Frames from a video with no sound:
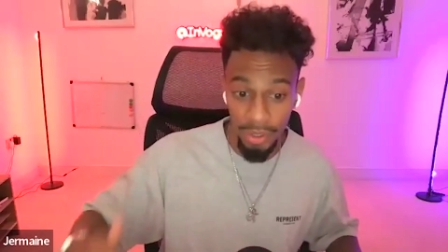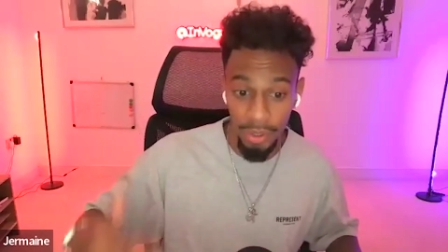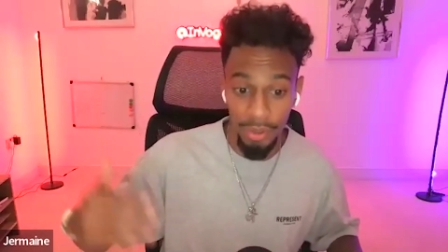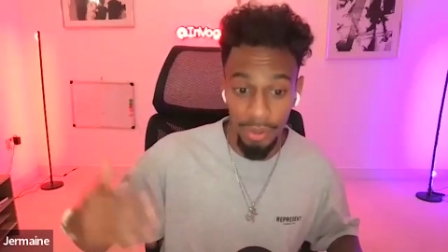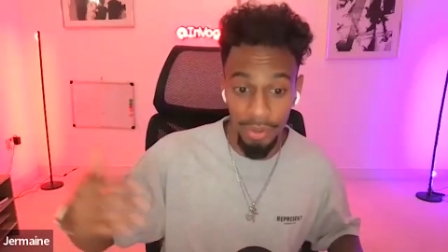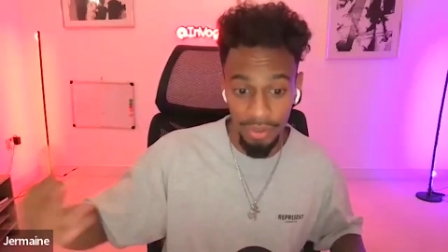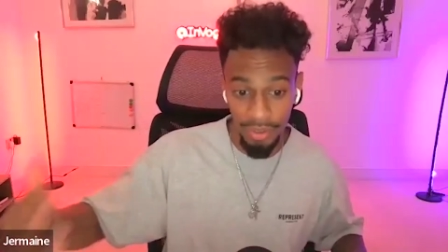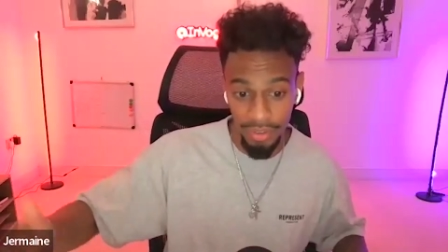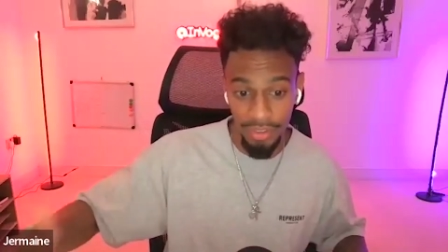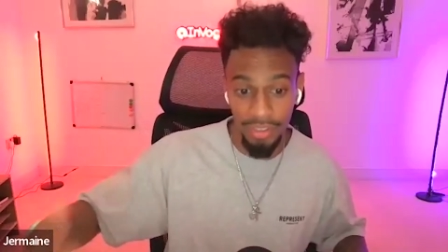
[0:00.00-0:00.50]

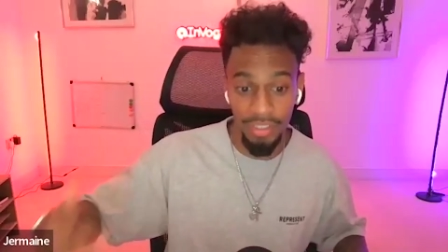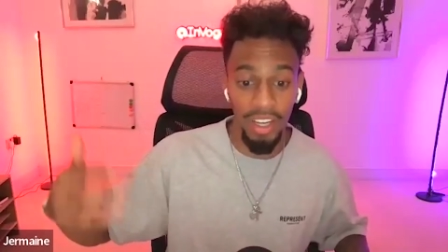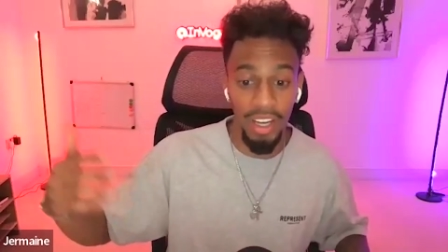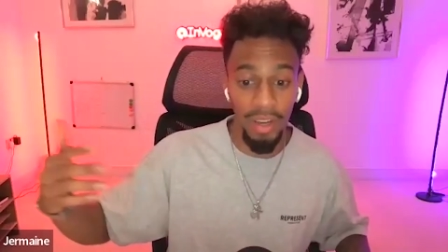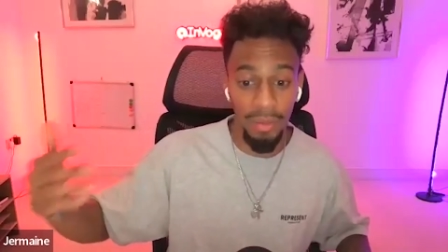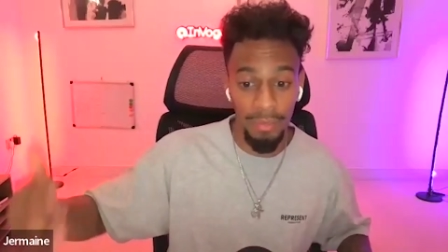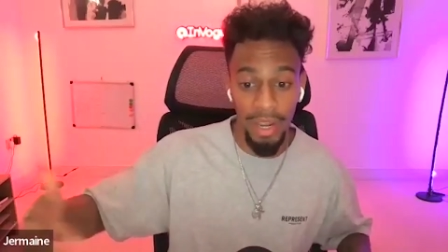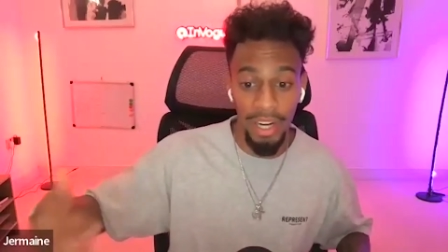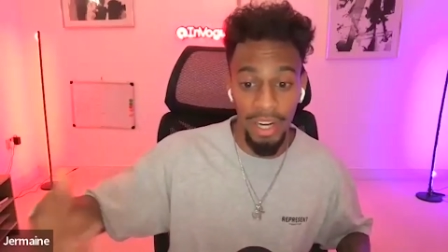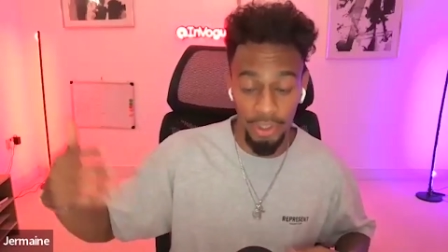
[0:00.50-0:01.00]
those
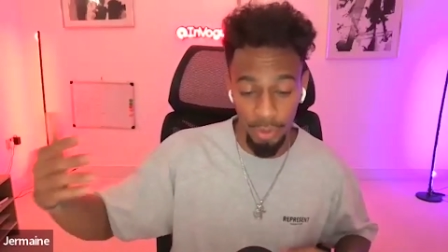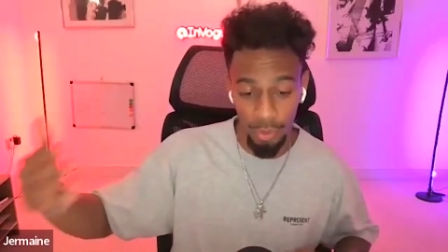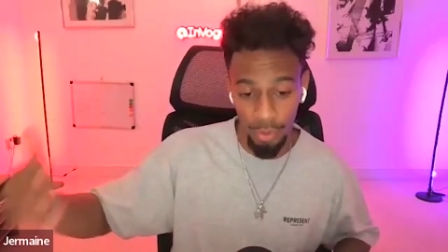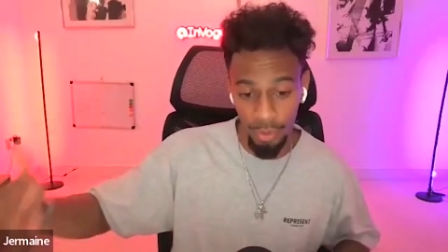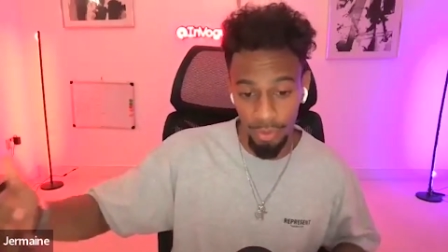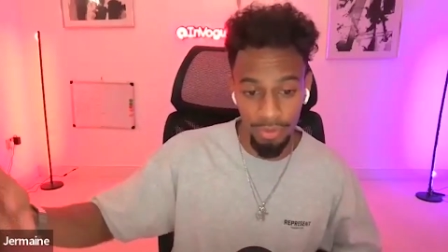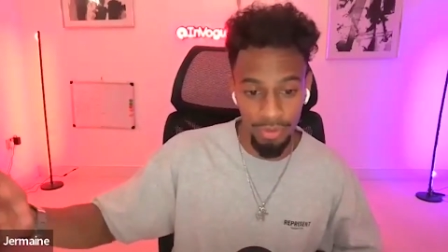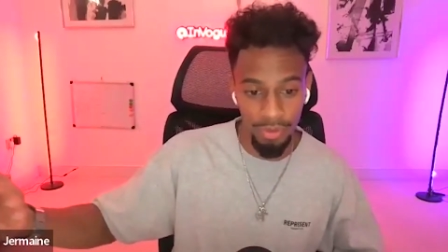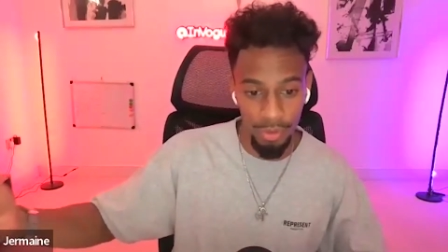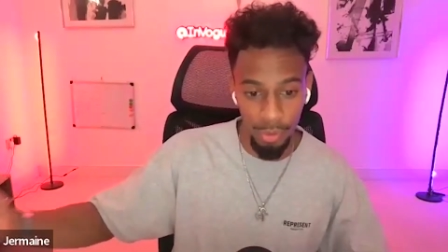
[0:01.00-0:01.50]

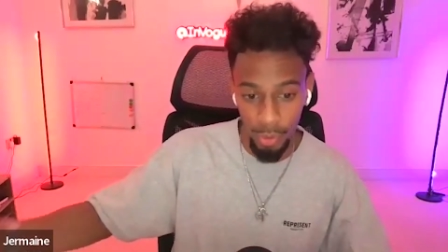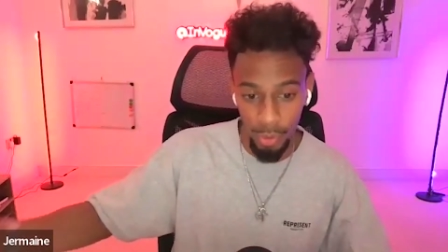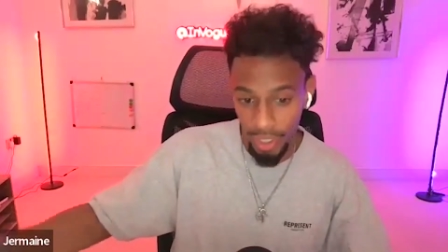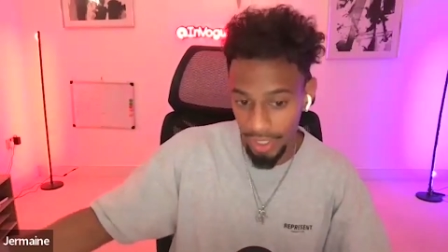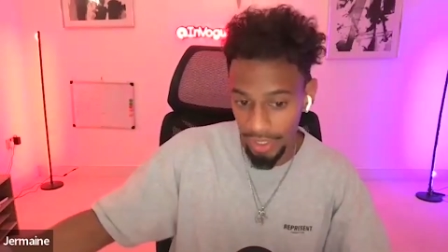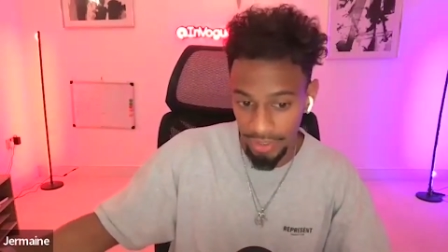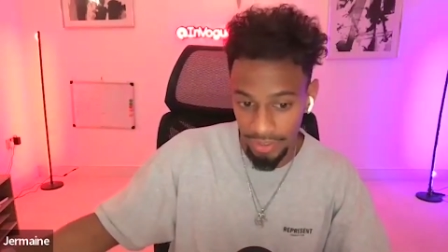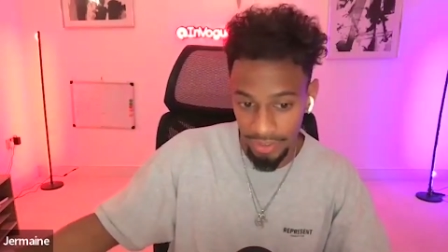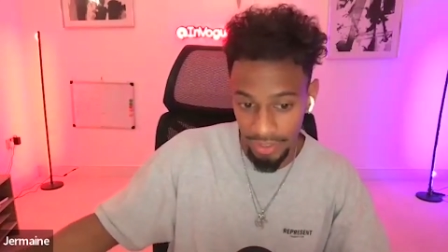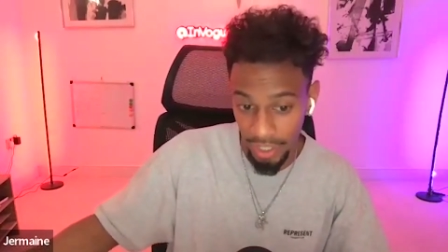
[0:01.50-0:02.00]
actual
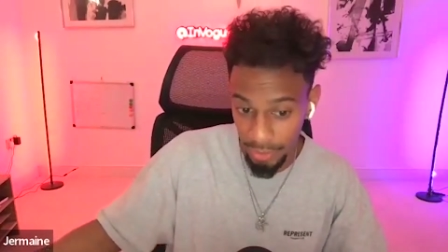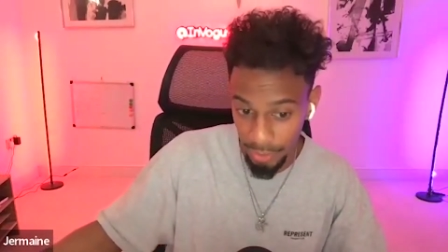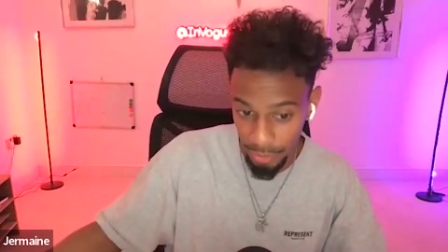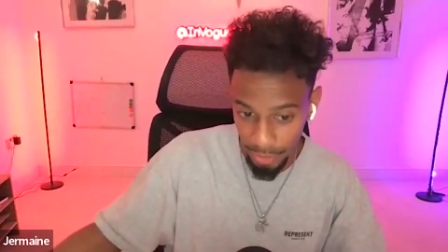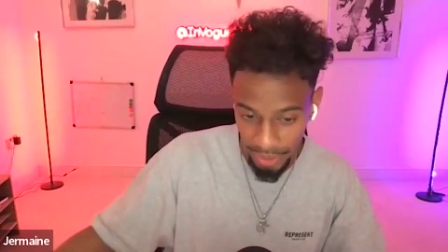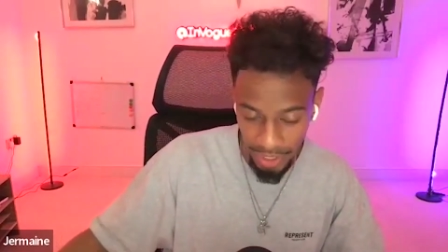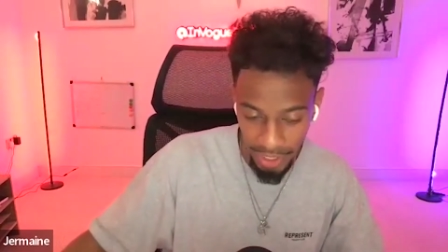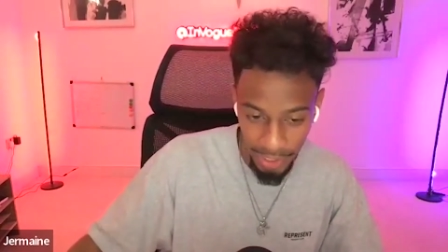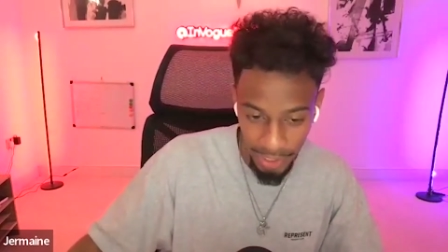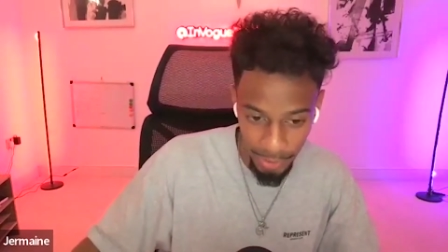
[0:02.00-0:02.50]
creators that I knew
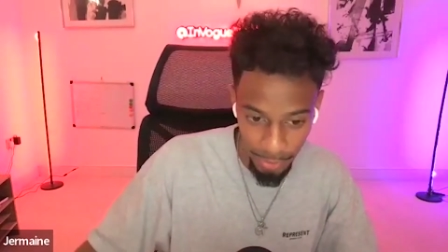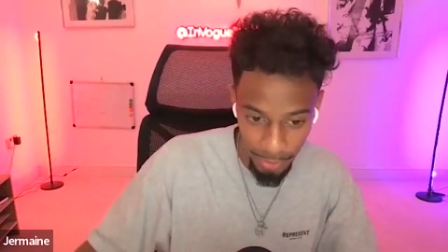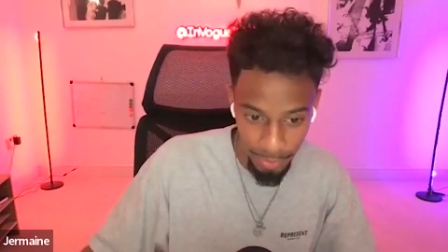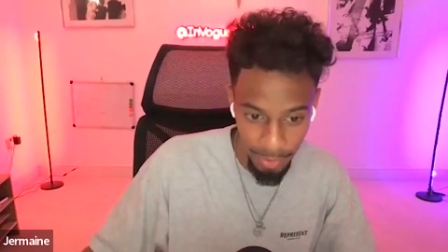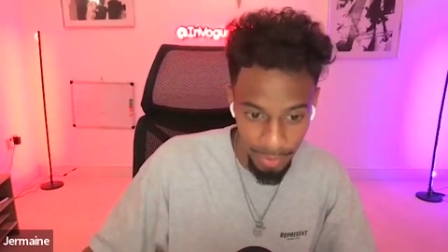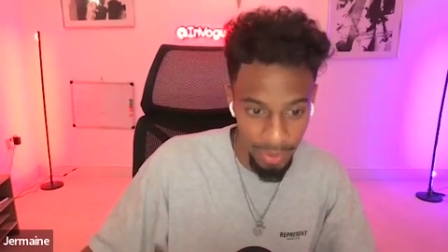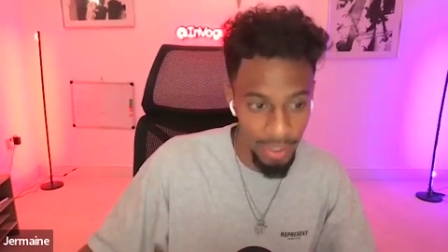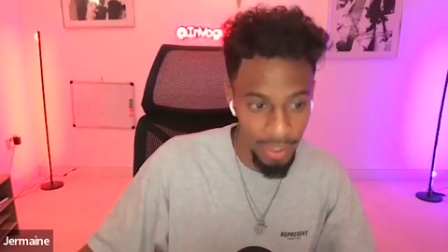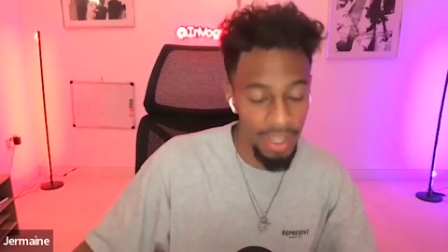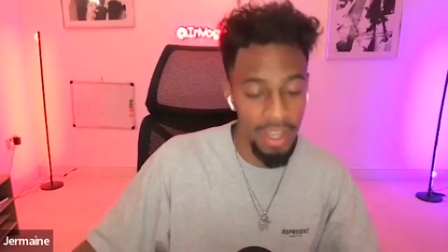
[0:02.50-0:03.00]
could help.